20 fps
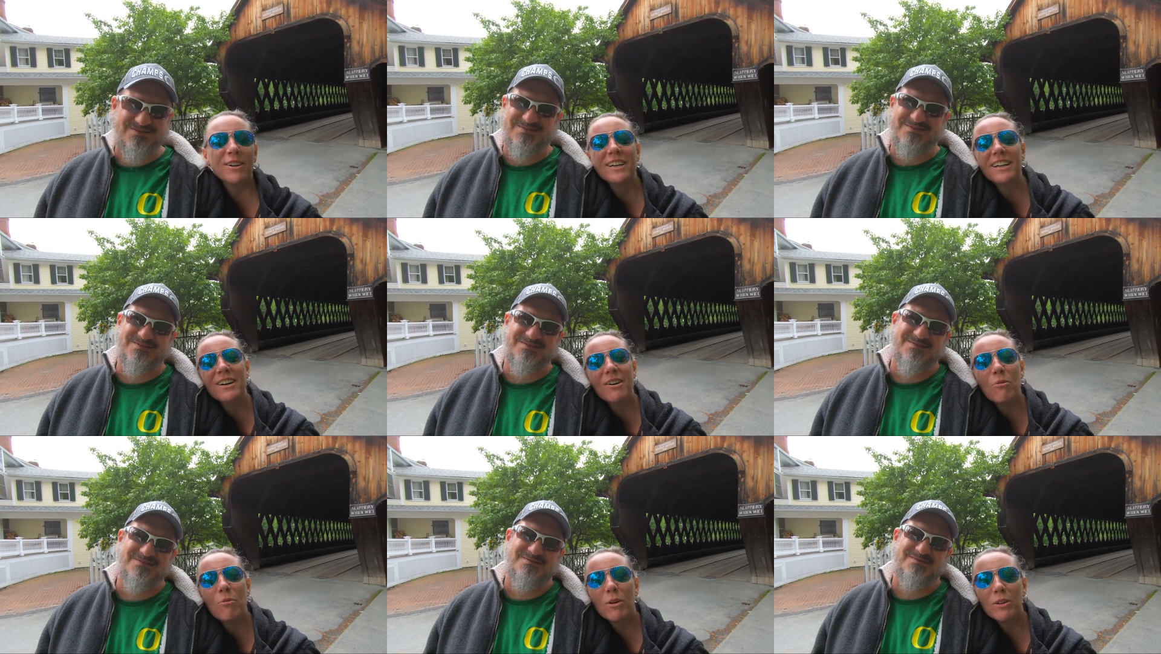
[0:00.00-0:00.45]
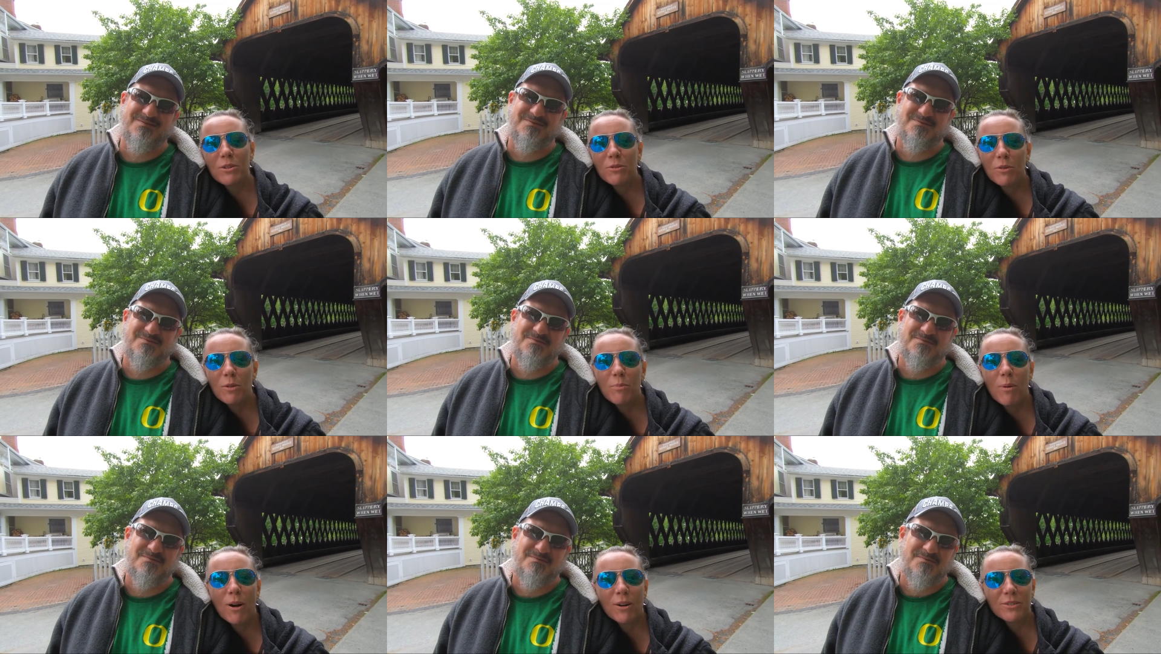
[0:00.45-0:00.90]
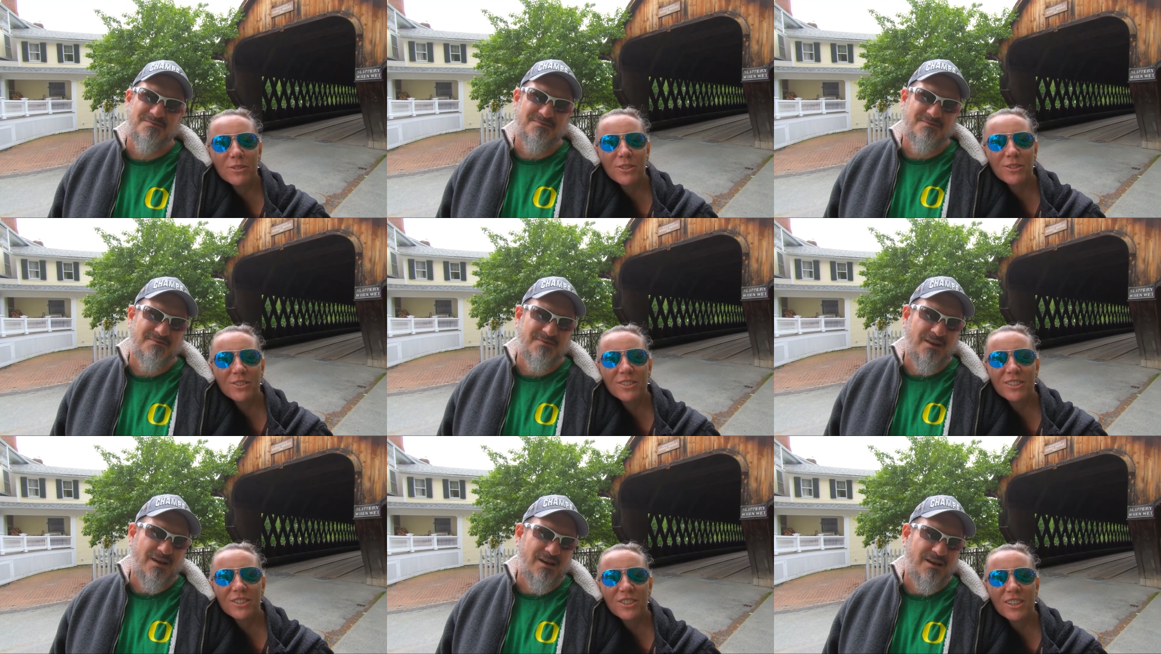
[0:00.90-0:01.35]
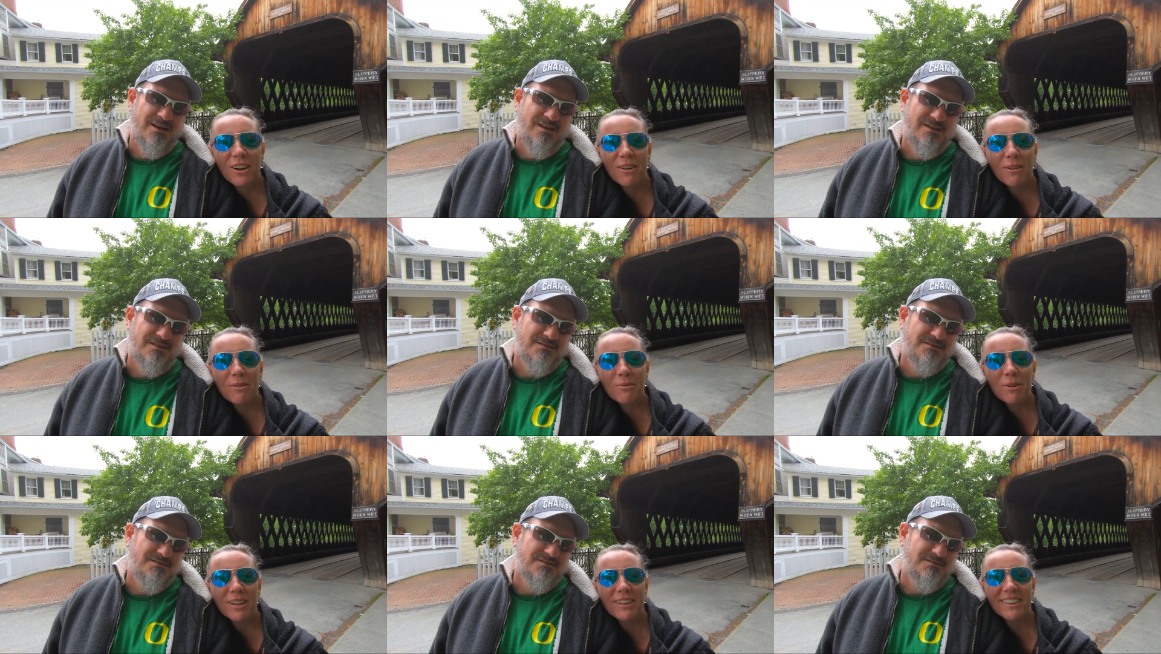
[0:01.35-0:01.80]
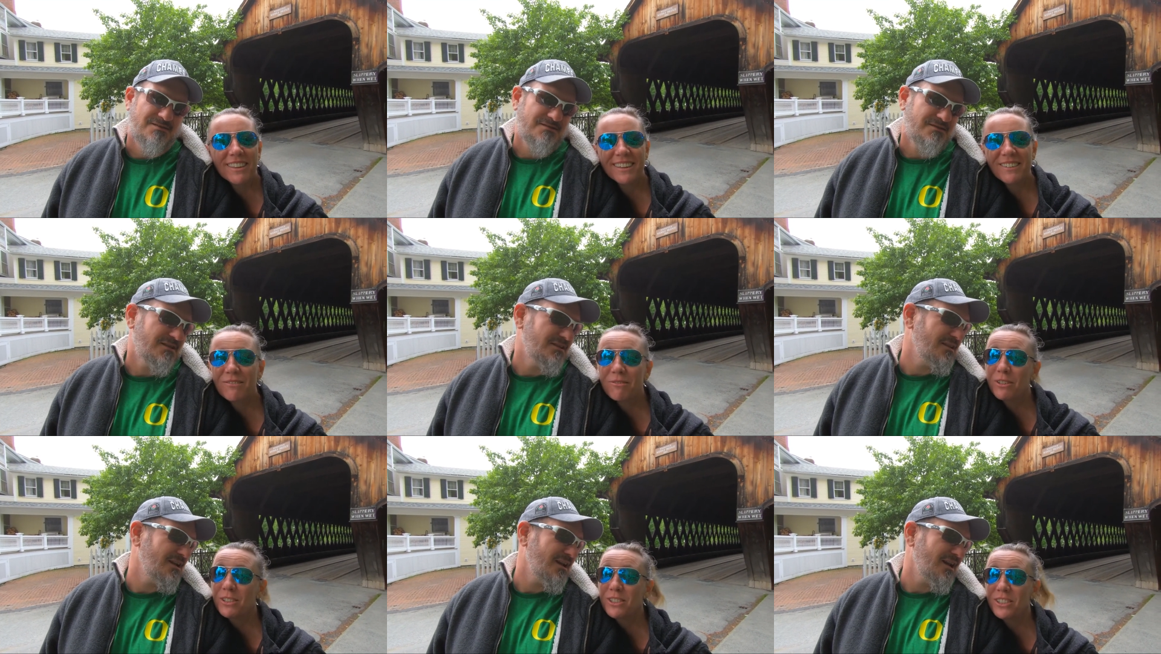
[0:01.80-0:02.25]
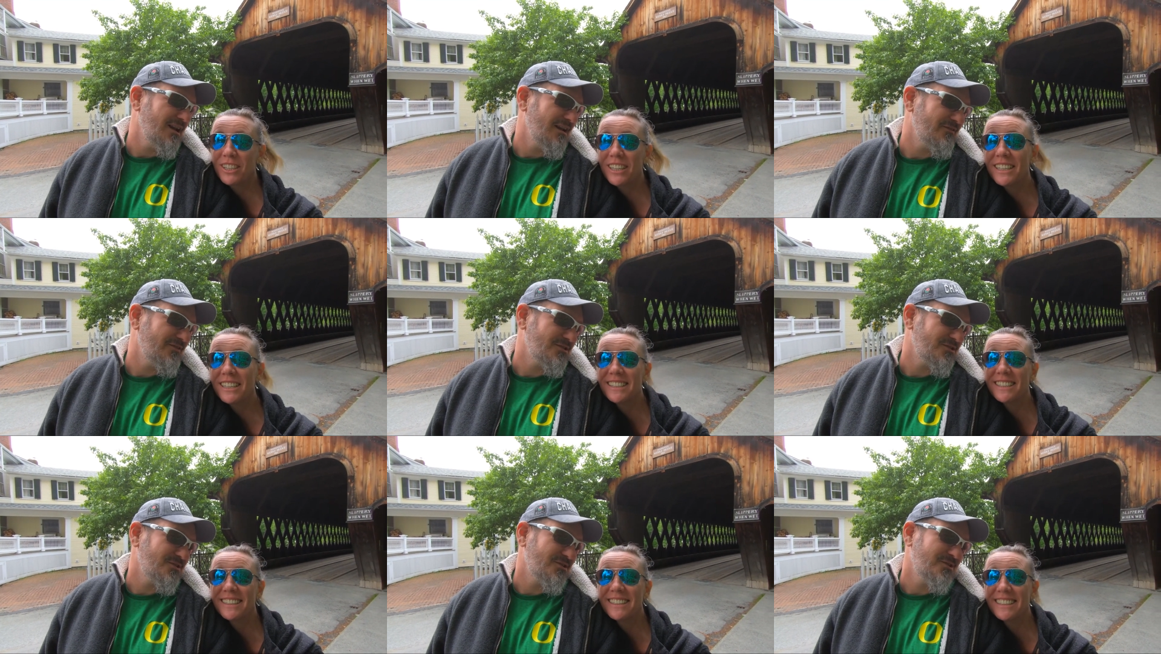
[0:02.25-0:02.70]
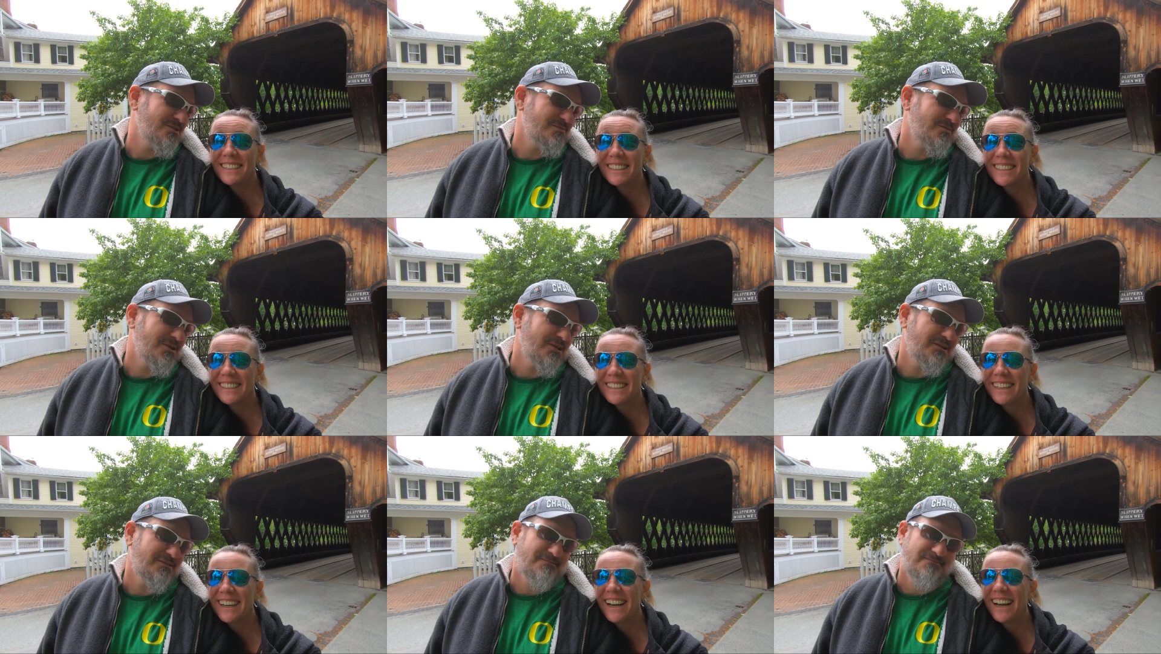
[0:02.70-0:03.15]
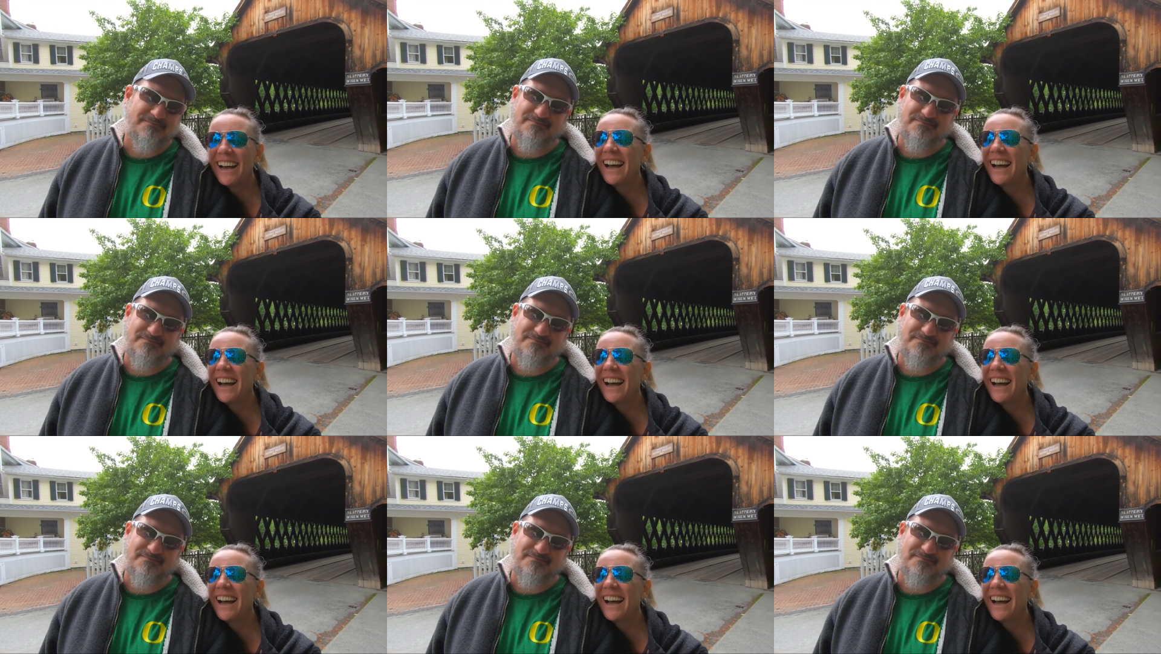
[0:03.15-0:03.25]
Speaker 1: a wonderful partner to share it with, which is as good as mine.